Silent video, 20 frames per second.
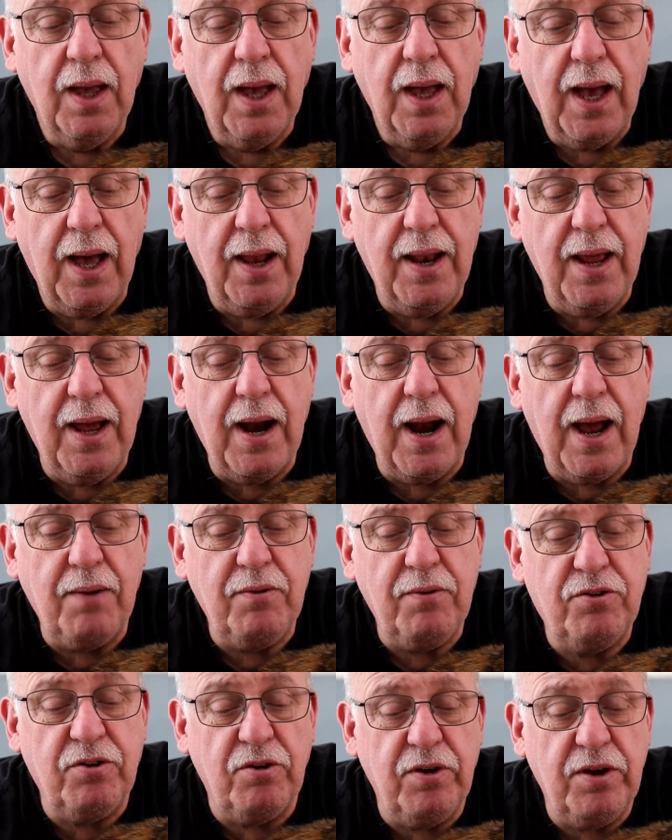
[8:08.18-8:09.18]
And their
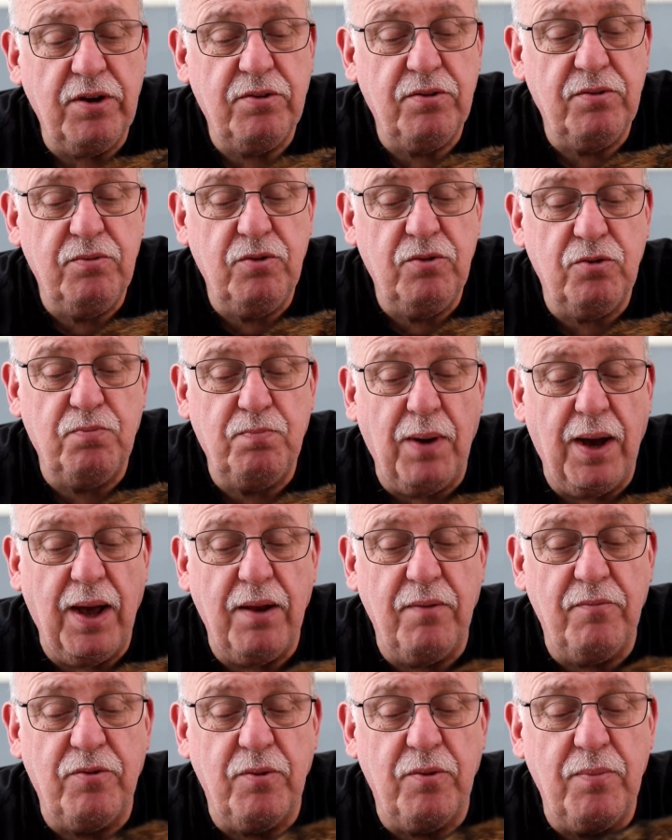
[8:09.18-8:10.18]
answer is just buy
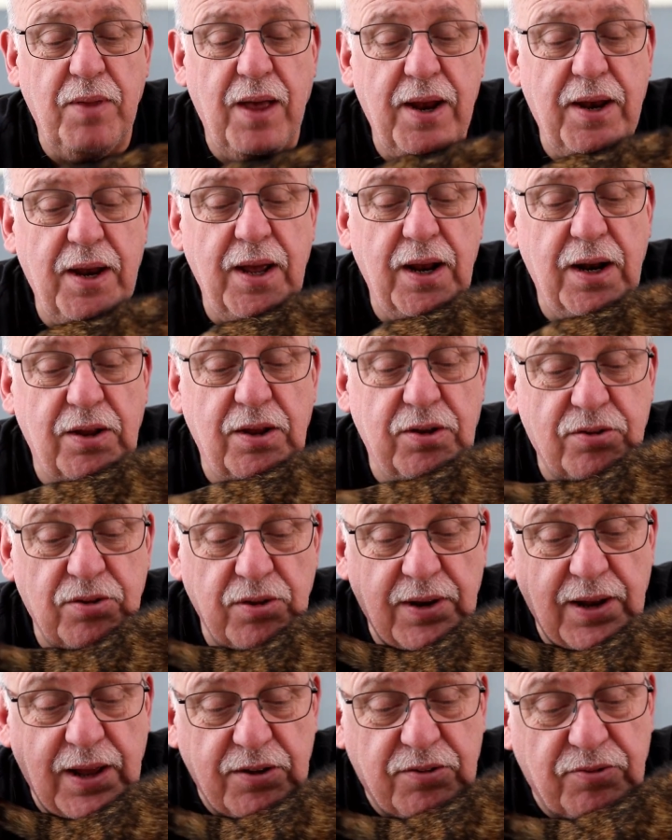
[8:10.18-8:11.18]
them from their dealers,
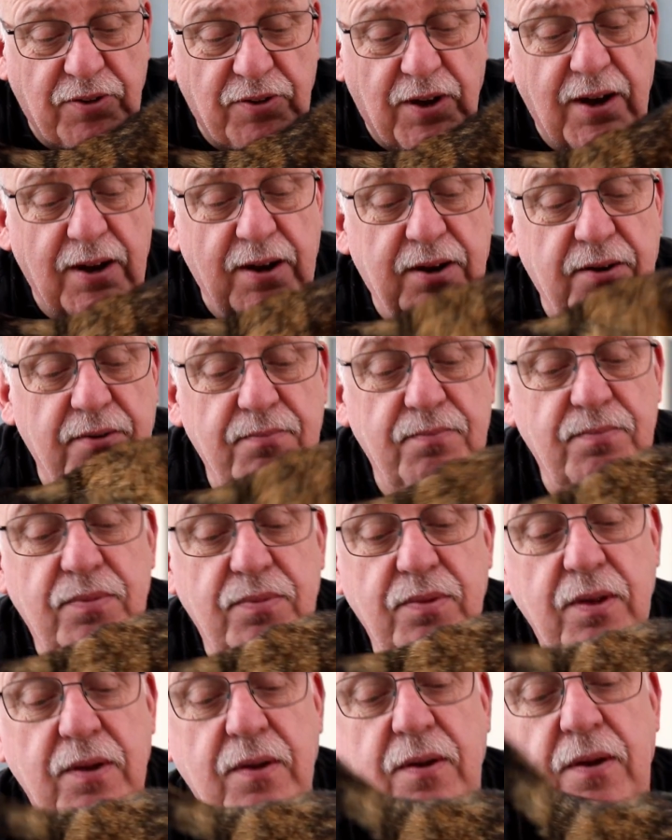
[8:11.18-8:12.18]
and that's fine.
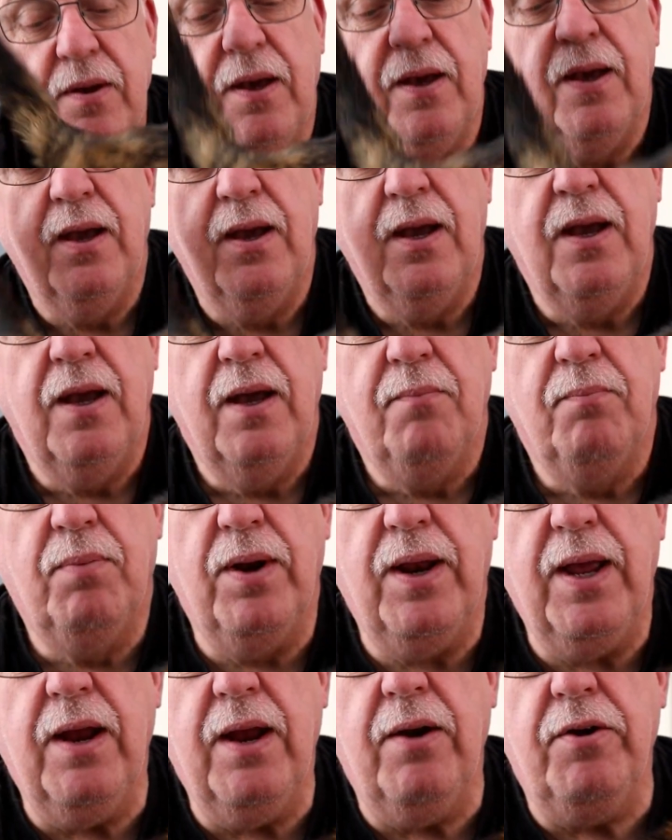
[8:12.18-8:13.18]

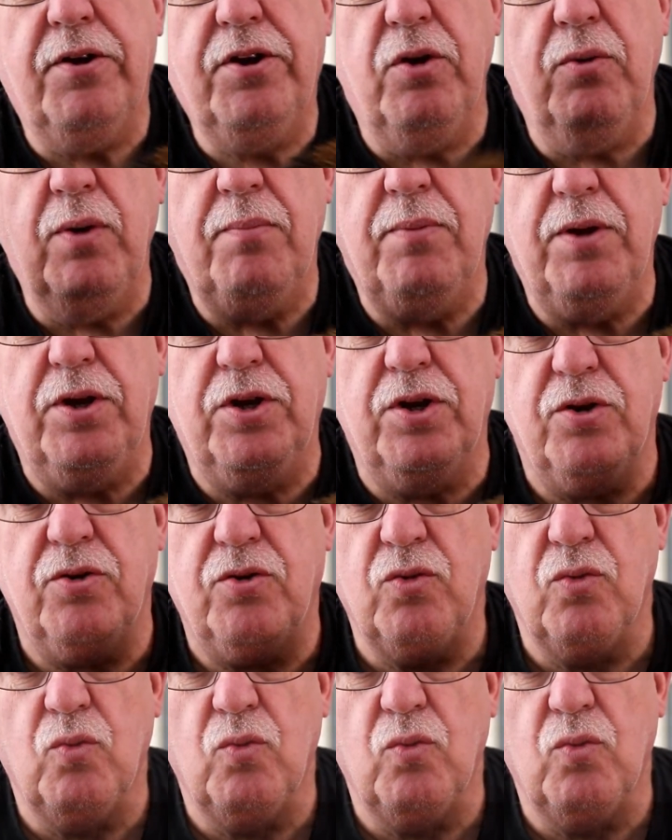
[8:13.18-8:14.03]
But here are two images.